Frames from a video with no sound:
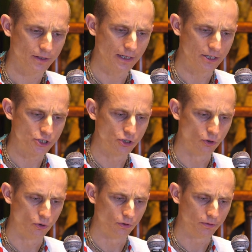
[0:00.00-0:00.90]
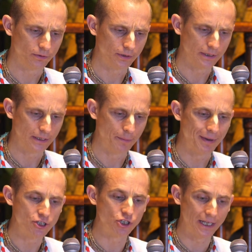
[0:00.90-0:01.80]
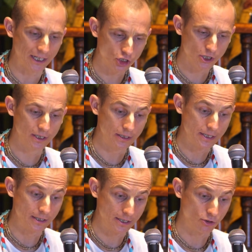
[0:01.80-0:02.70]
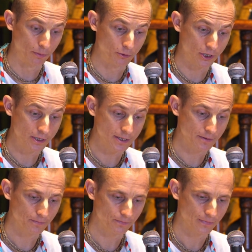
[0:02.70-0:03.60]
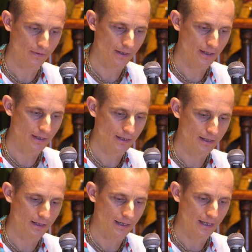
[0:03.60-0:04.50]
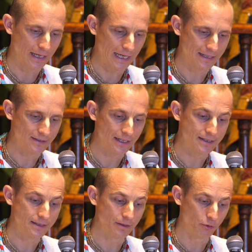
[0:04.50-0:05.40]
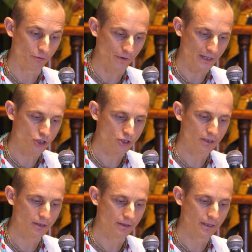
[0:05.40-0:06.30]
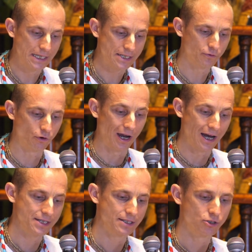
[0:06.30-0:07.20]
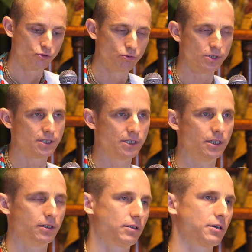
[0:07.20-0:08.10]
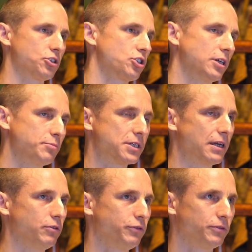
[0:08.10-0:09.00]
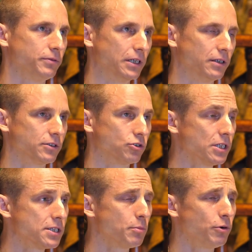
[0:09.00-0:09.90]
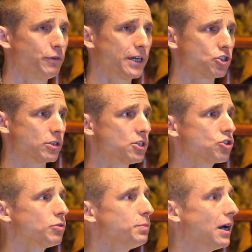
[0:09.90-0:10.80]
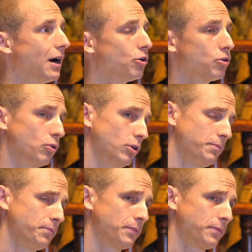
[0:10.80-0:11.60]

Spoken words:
there is no imagination in these descriptions, and that the perfection is for us to see Krishna himself. Yeah. So this is the perfection. This should be our goal.